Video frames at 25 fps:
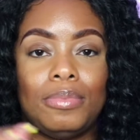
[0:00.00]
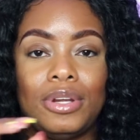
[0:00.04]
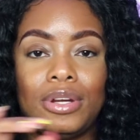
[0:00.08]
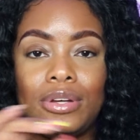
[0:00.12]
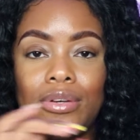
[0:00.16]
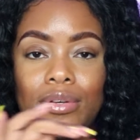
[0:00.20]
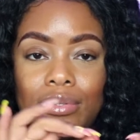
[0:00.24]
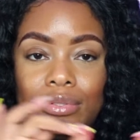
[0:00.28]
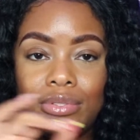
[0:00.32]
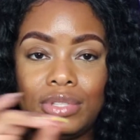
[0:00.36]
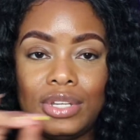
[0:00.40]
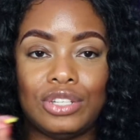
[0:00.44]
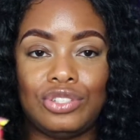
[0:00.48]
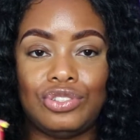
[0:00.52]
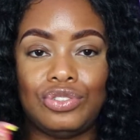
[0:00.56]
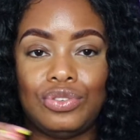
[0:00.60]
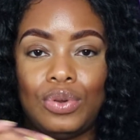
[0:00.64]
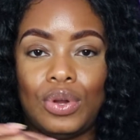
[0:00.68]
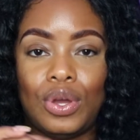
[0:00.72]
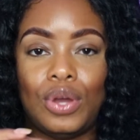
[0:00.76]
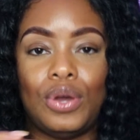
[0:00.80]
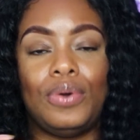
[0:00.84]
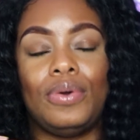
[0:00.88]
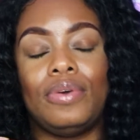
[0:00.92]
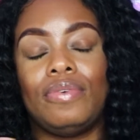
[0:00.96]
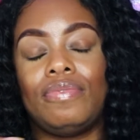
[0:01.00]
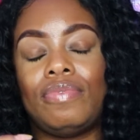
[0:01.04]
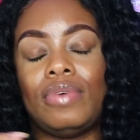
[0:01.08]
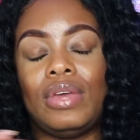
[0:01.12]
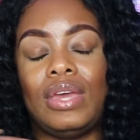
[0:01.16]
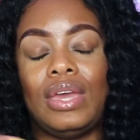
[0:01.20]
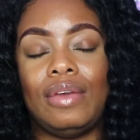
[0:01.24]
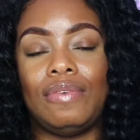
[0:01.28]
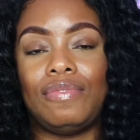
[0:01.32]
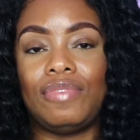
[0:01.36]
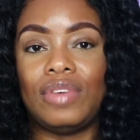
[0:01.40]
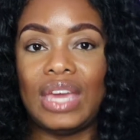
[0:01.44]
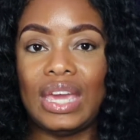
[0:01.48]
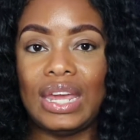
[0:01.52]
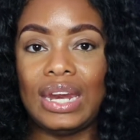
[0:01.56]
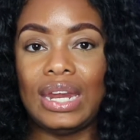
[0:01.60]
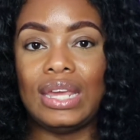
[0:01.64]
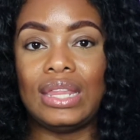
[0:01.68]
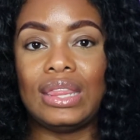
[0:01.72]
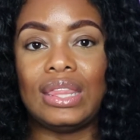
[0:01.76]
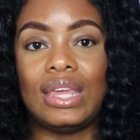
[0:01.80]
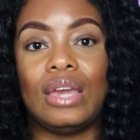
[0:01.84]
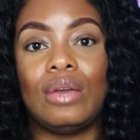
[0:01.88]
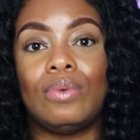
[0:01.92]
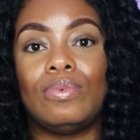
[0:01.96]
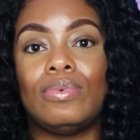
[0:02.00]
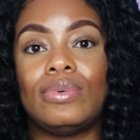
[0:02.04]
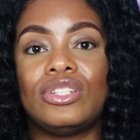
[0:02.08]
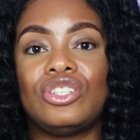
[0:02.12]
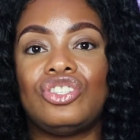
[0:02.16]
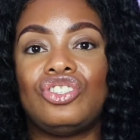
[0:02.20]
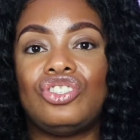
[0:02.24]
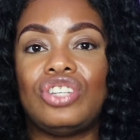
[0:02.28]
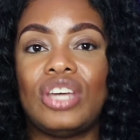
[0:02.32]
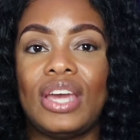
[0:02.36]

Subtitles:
It'll let you know if anything was